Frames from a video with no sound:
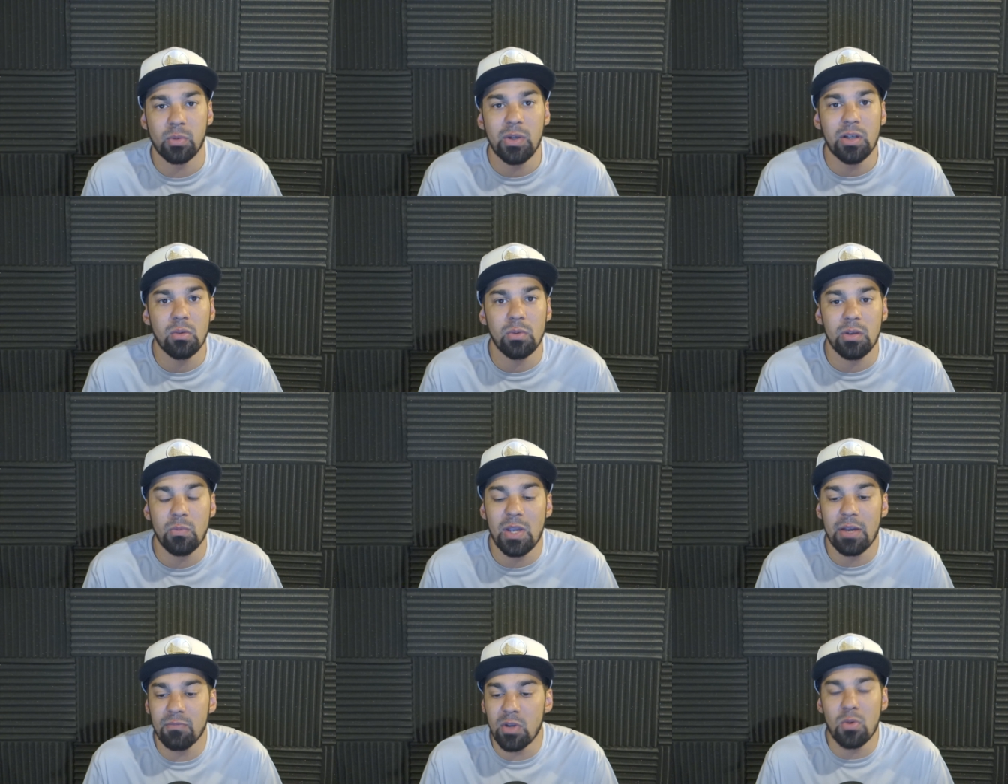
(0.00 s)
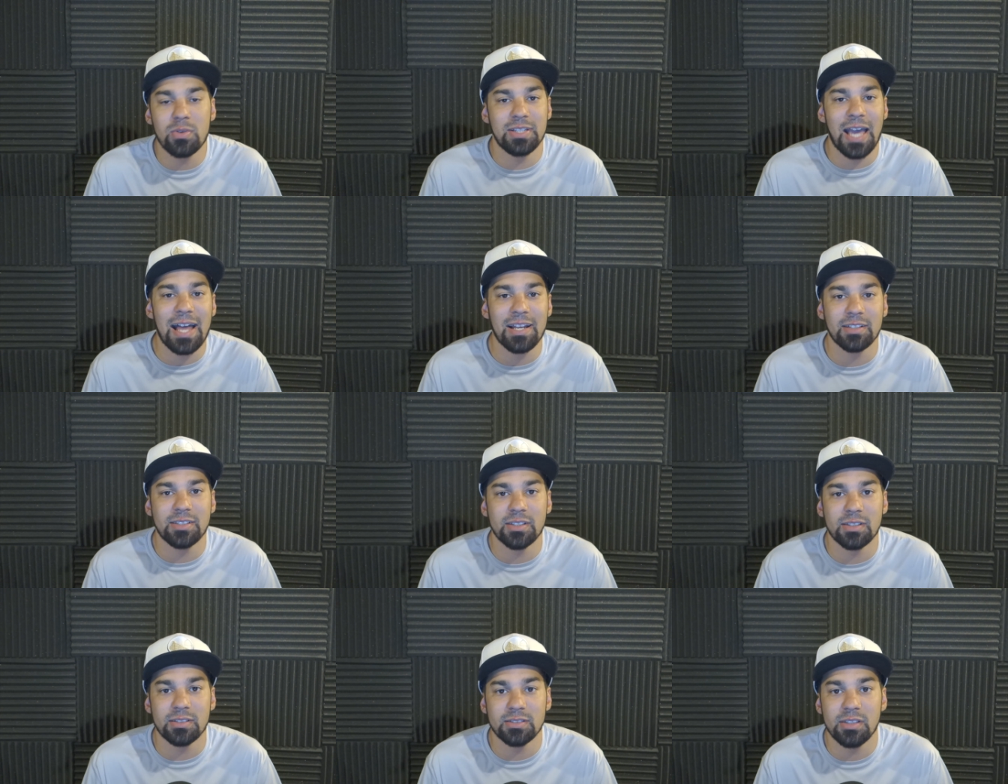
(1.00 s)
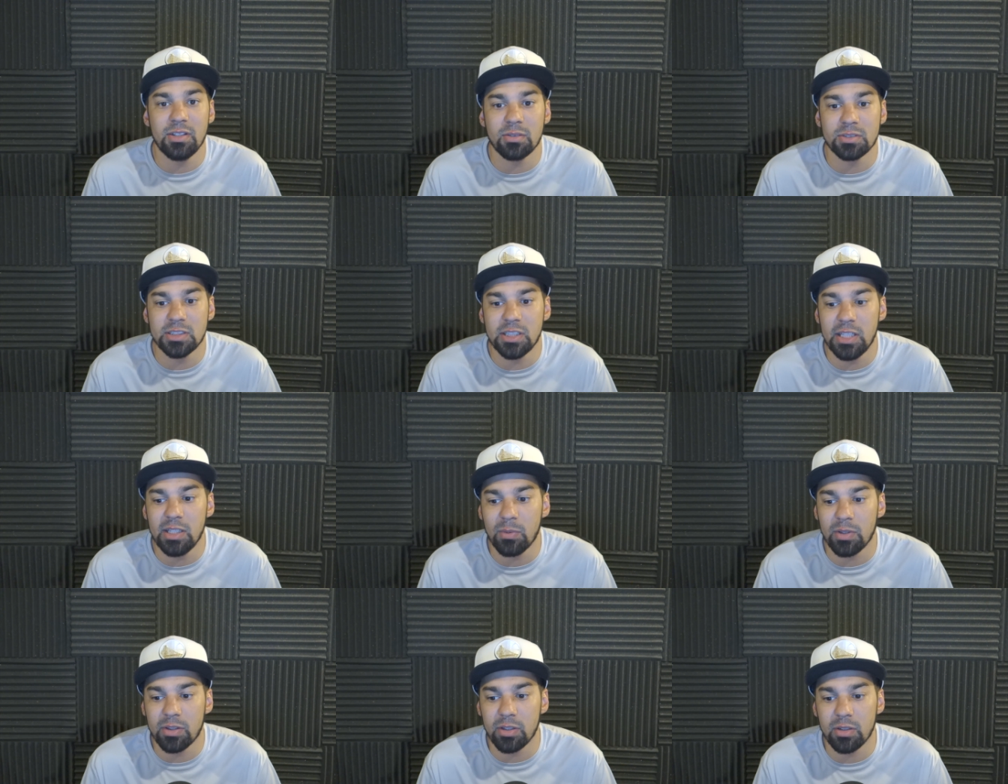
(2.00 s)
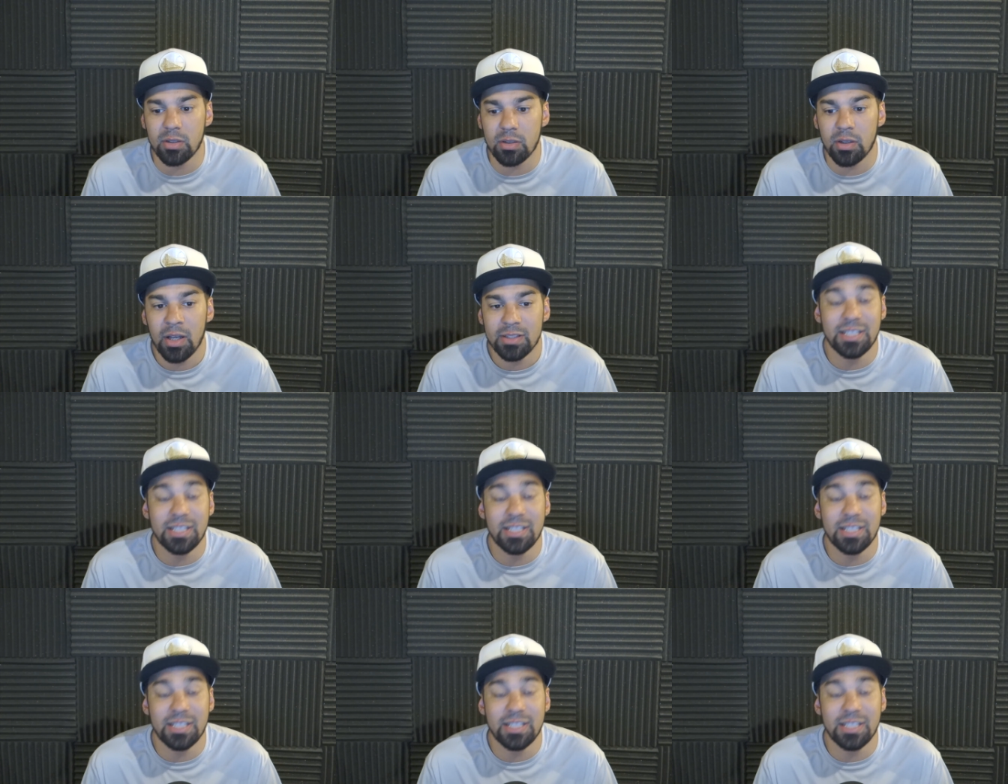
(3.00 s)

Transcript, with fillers: We don't we have no data to you know see what their